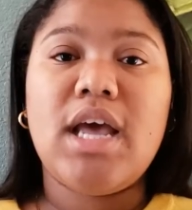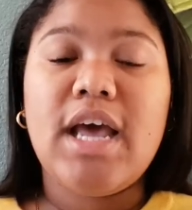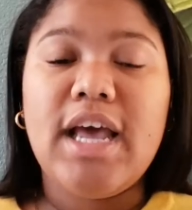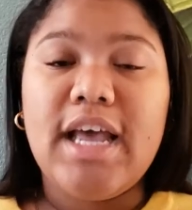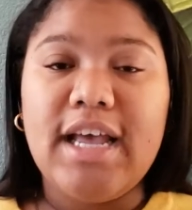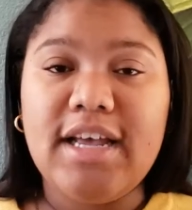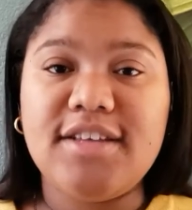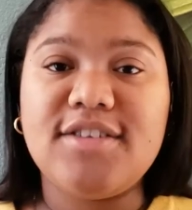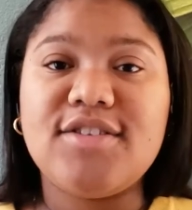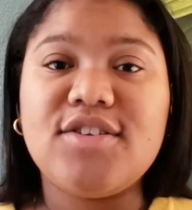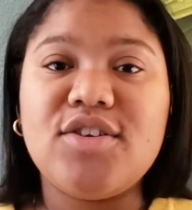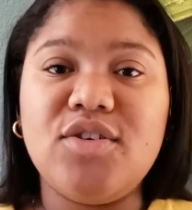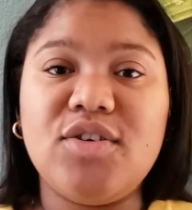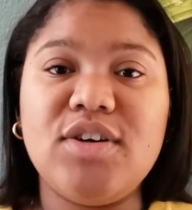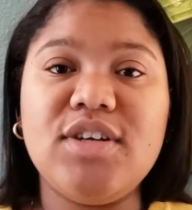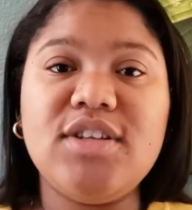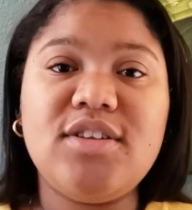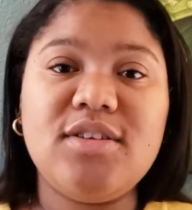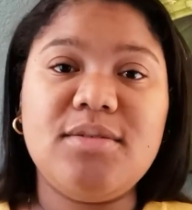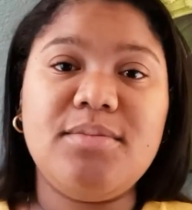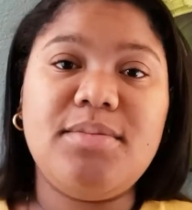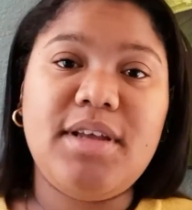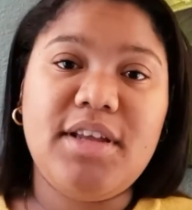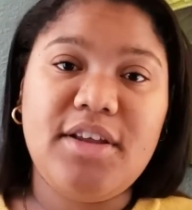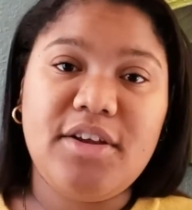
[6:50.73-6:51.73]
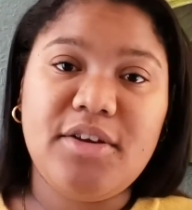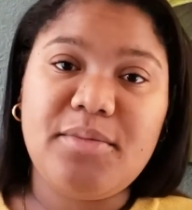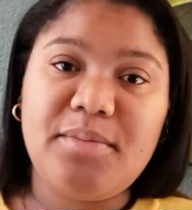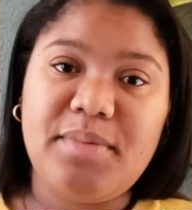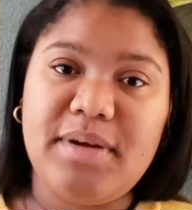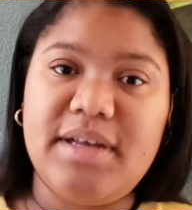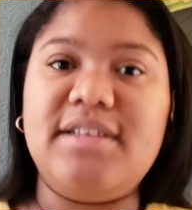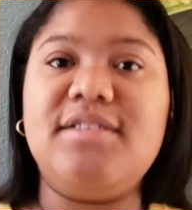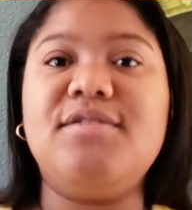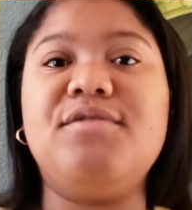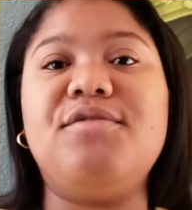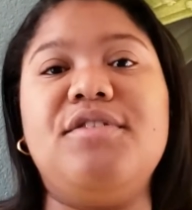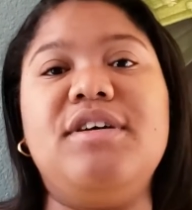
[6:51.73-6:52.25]
is going to be your
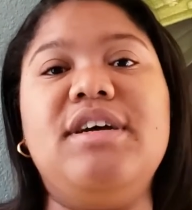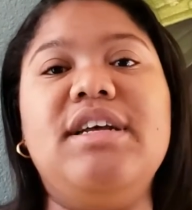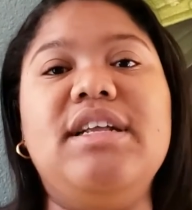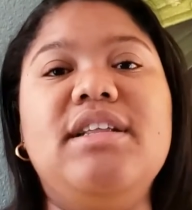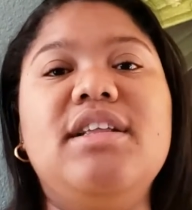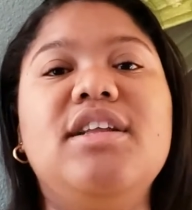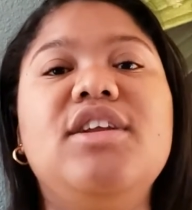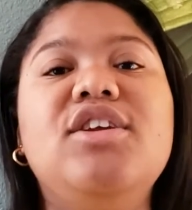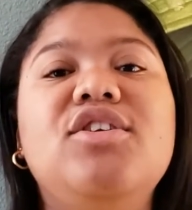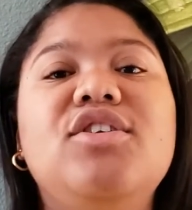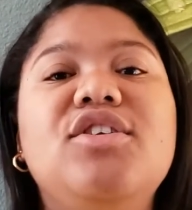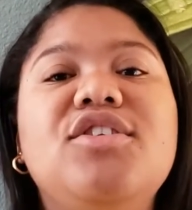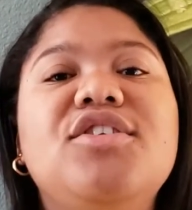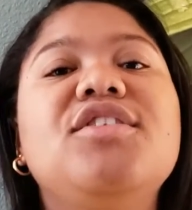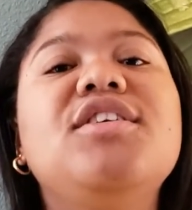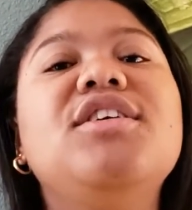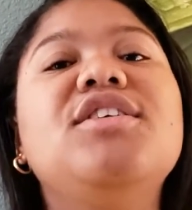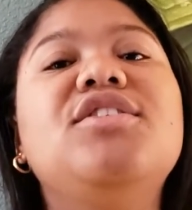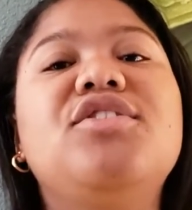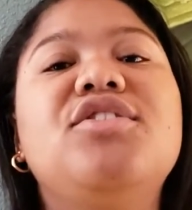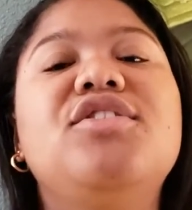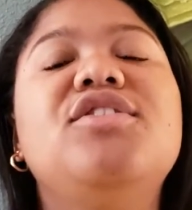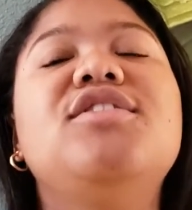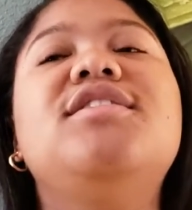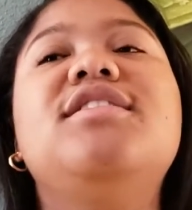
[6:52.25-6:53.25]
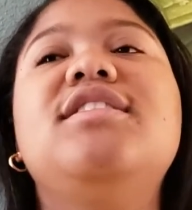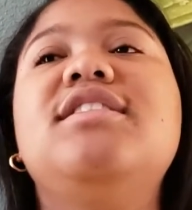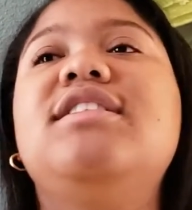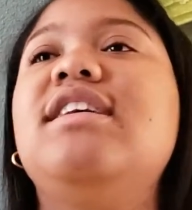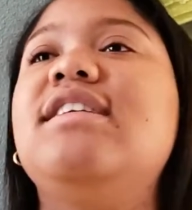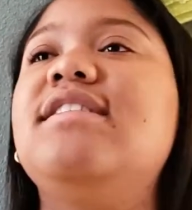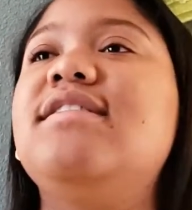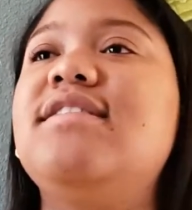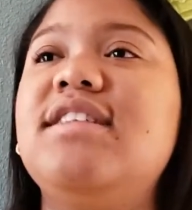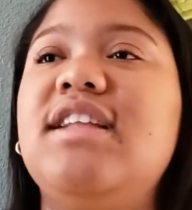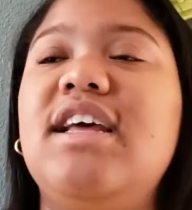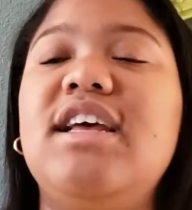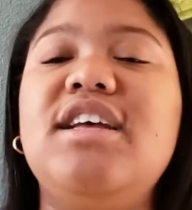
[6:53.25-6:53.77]
best friend. Usually touristy
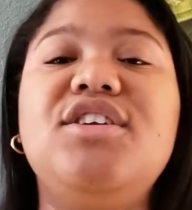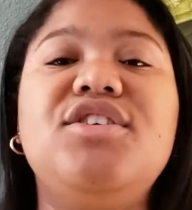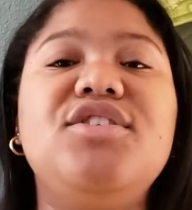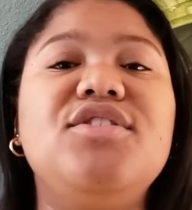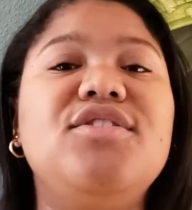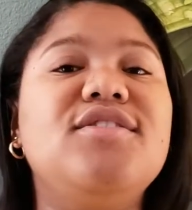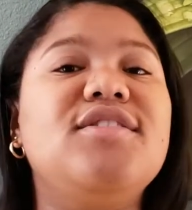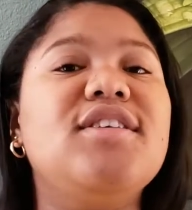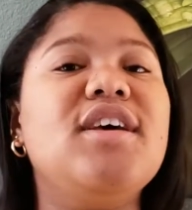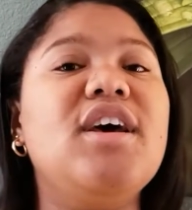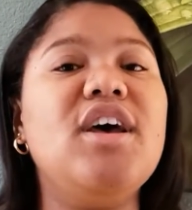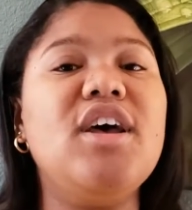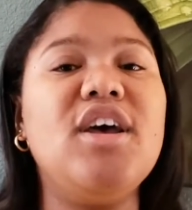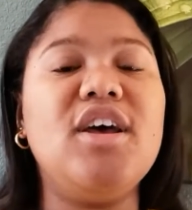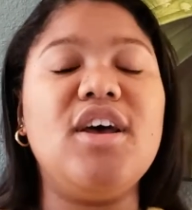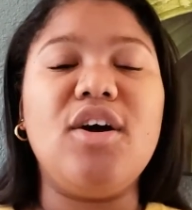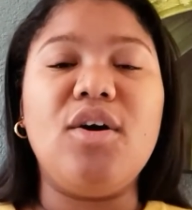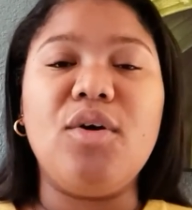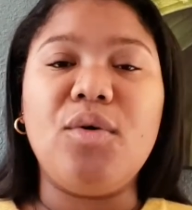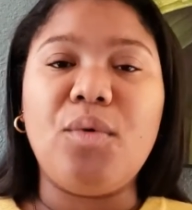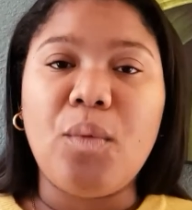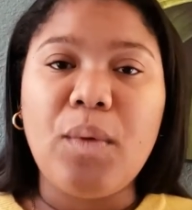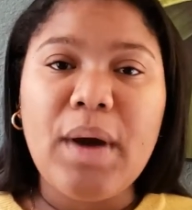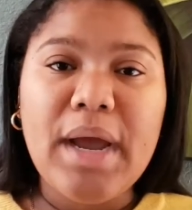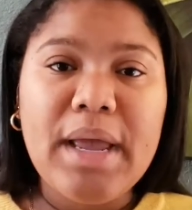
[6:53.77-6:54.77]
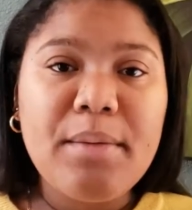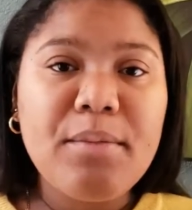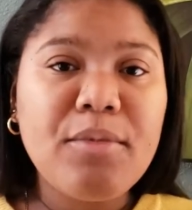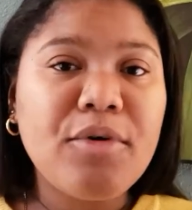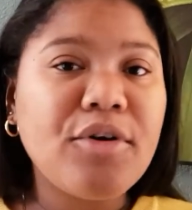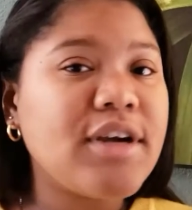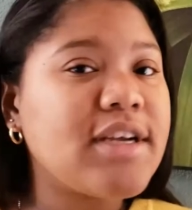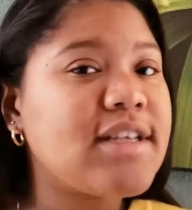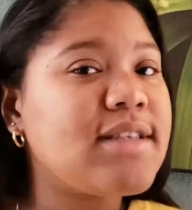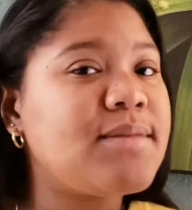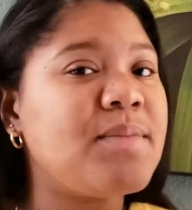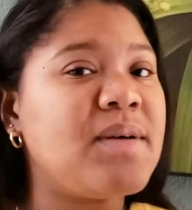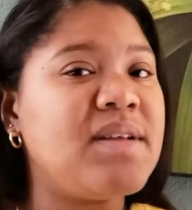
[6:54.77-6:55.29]
destinations are way more
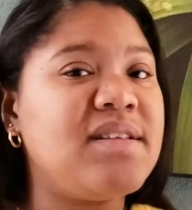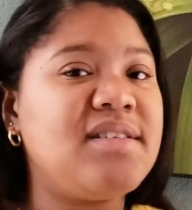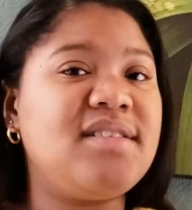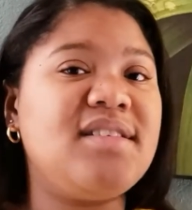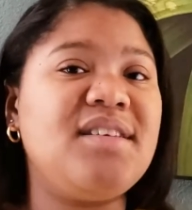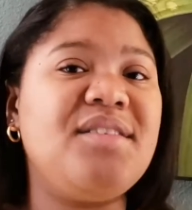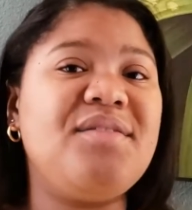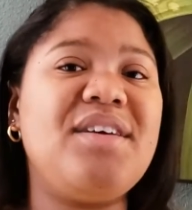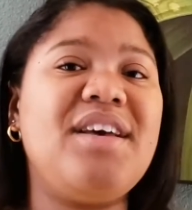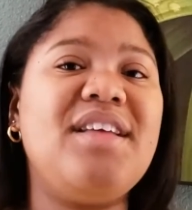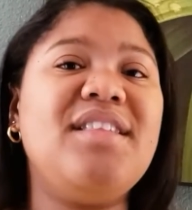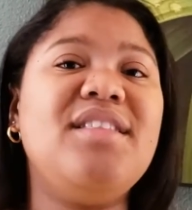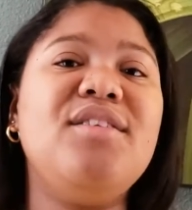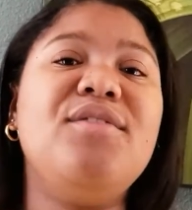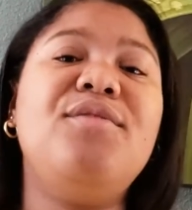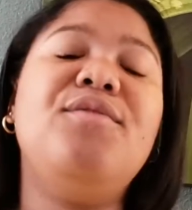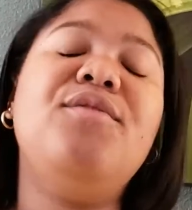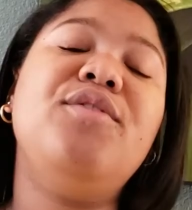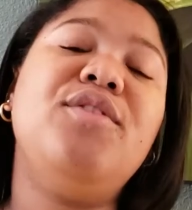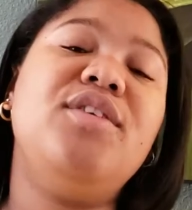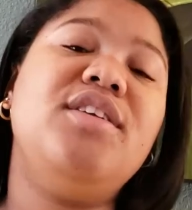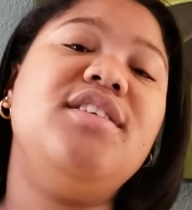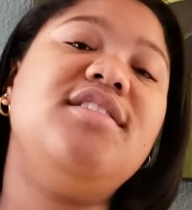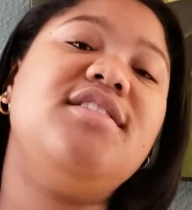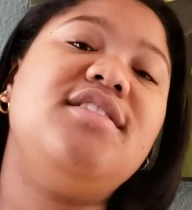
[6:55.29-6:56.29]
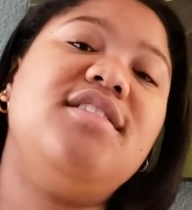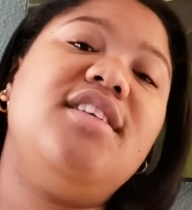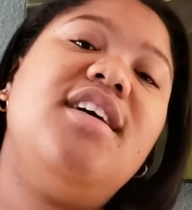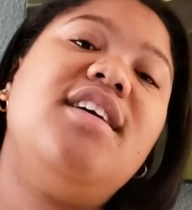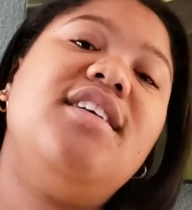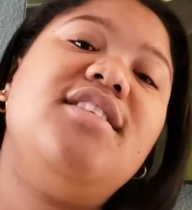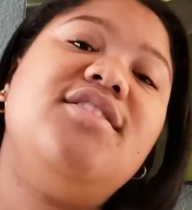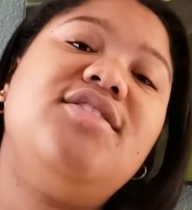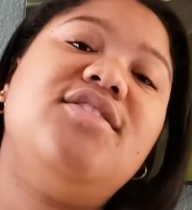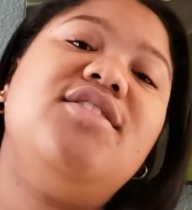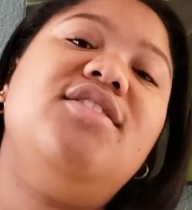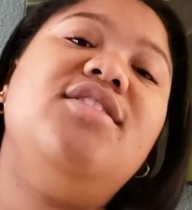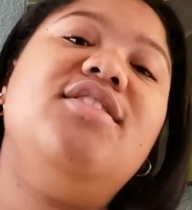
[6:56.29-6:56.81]
expensive and the food is not
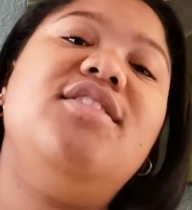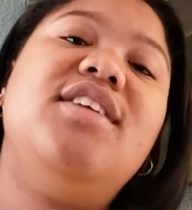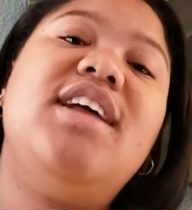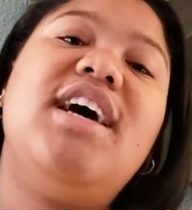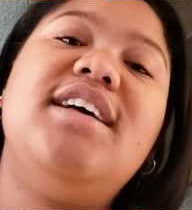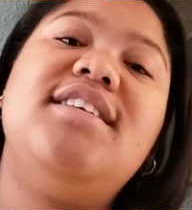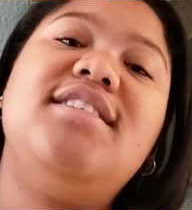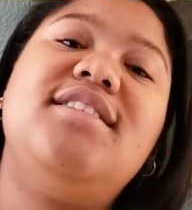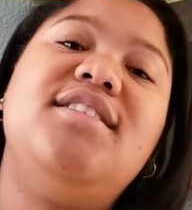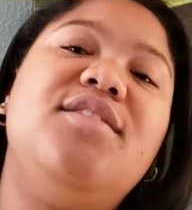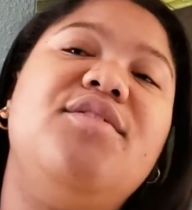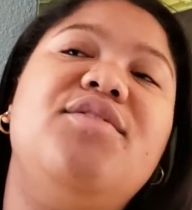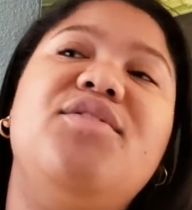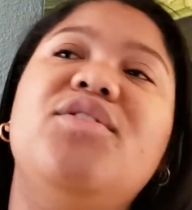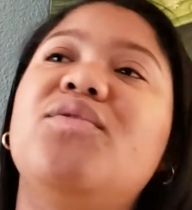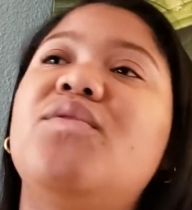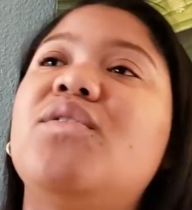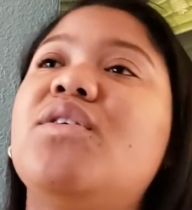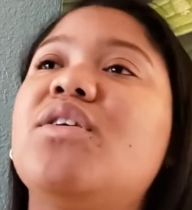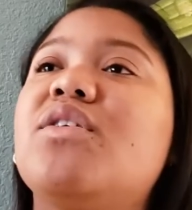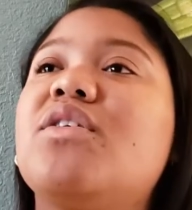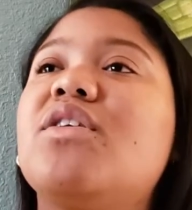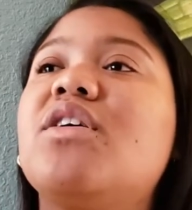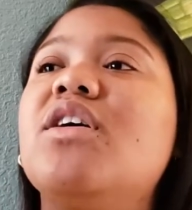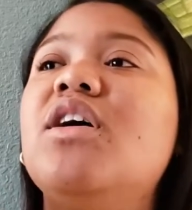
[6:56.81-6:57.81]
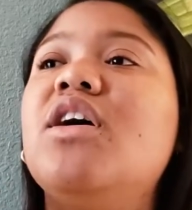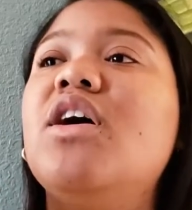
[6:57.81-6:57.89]
as good as if you were